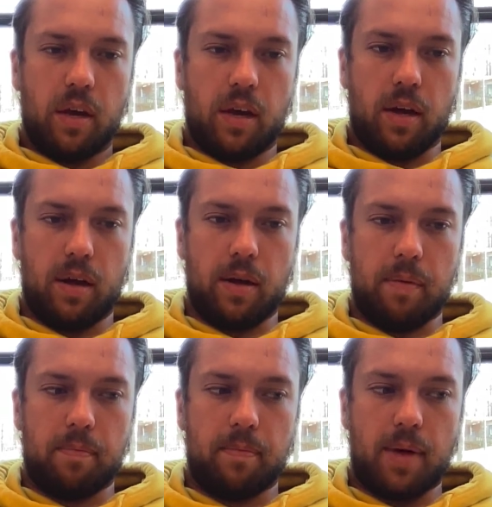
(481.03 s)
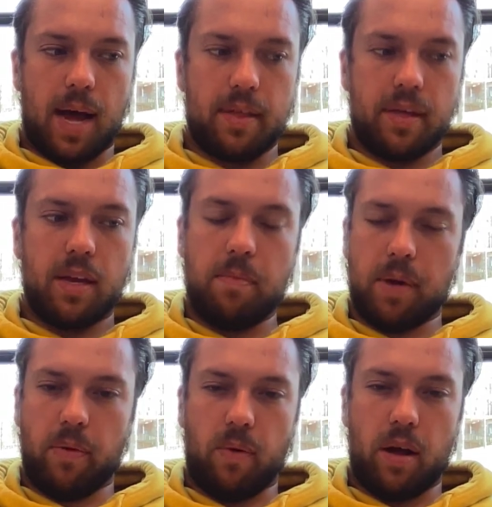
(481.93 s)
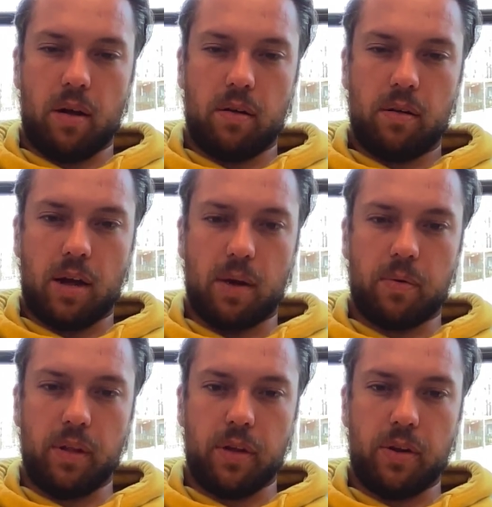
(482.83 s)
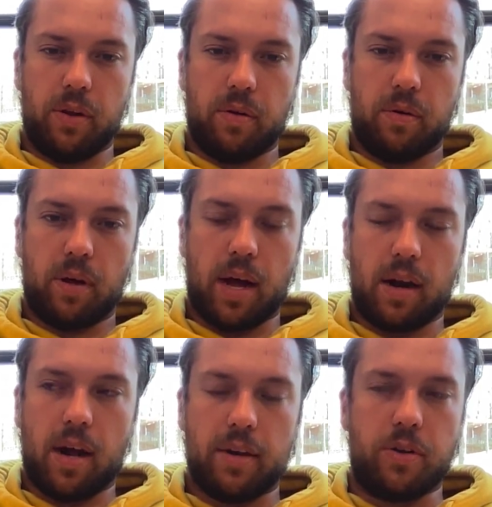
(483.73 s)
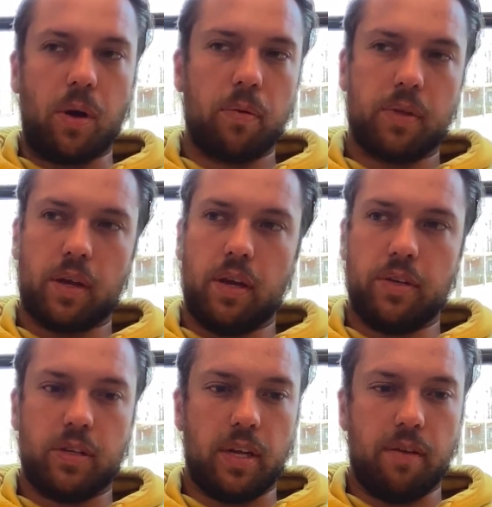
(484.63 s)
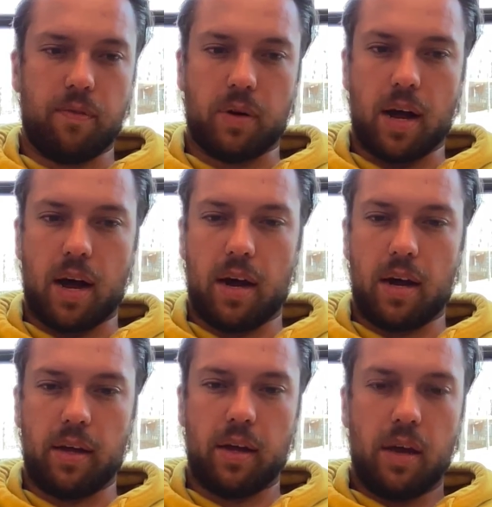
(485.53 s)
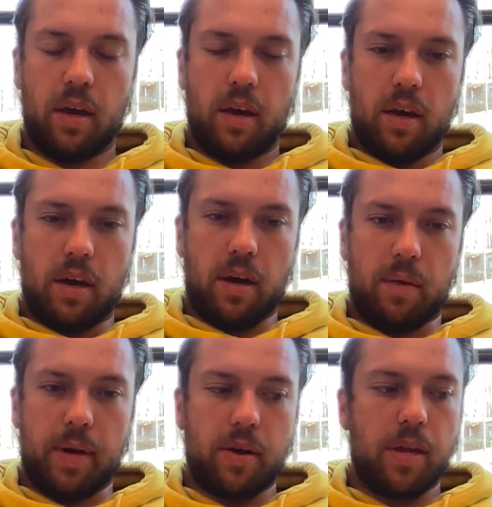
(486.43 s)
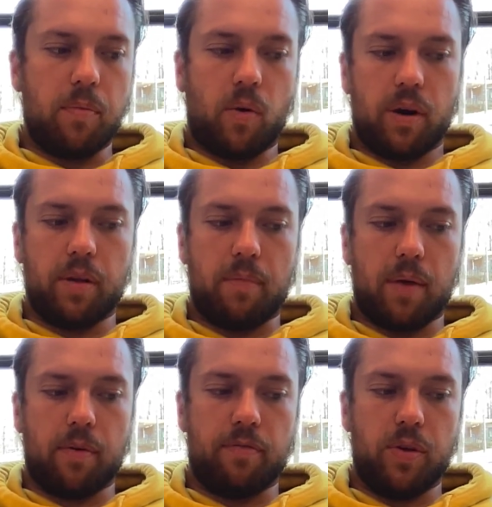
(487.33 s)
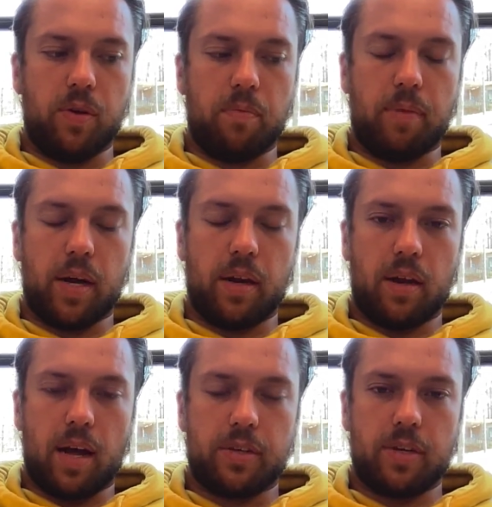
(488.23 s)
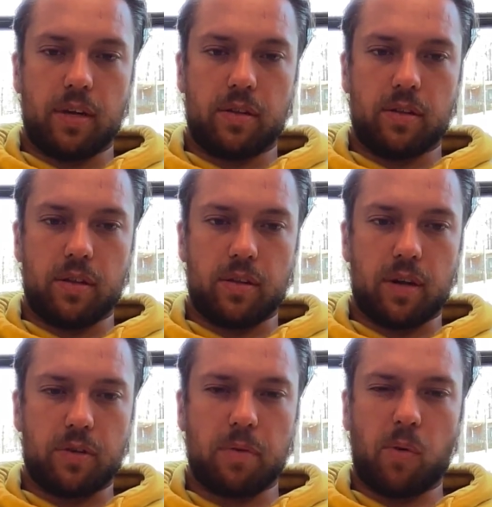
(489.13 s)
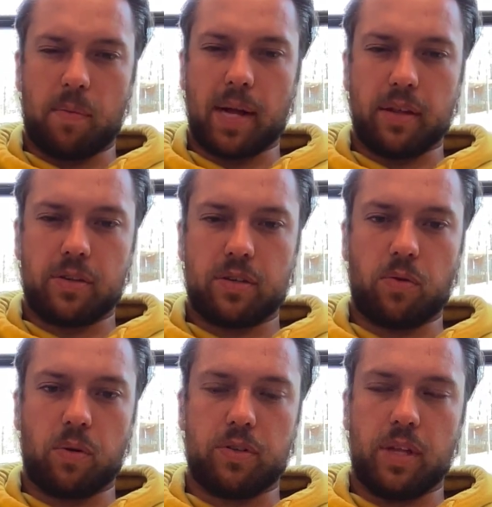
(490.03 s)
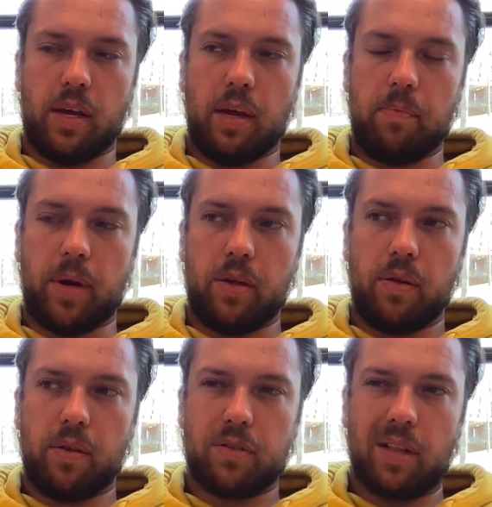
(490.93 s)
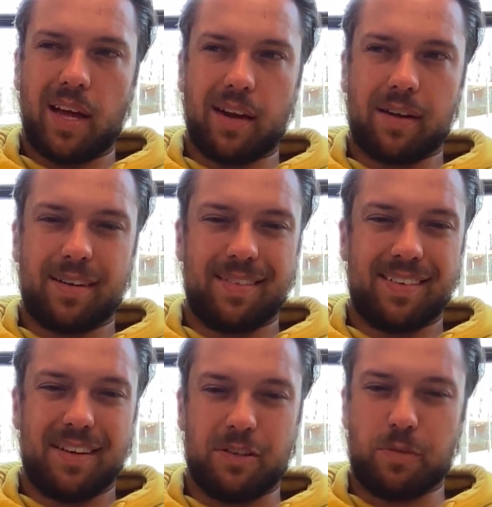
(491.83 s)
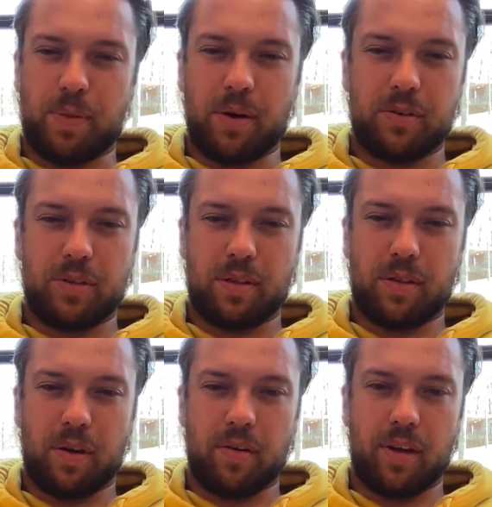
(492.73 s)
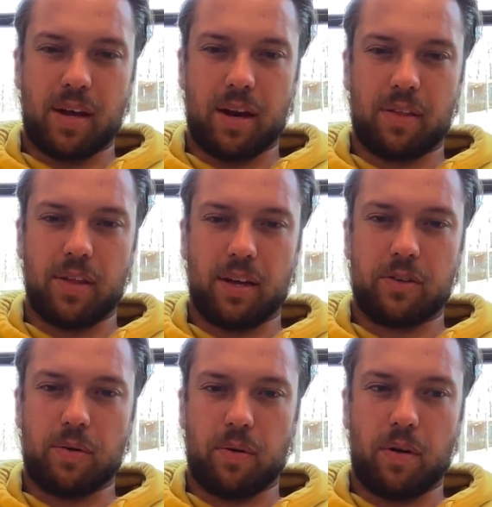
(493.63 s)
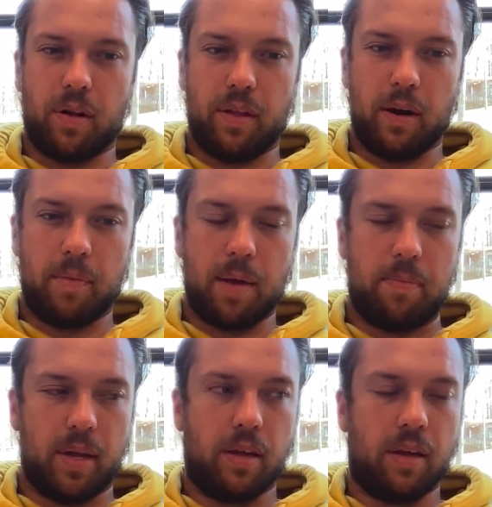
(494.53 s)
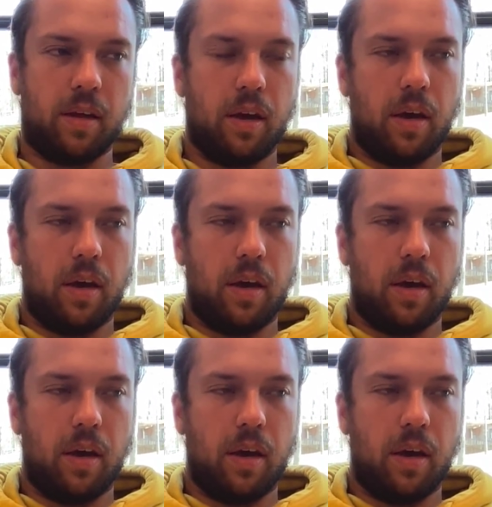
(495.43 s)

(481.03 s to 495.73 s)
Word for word: Um, I think he meant well. I really do. I, I don't think he's an evil guy. Um, and I'll get more into my review, but I say this, I'll talk more about this towards the end. But, you know, there's a lot of conspiracy theory kind of things going on there, in my opinion,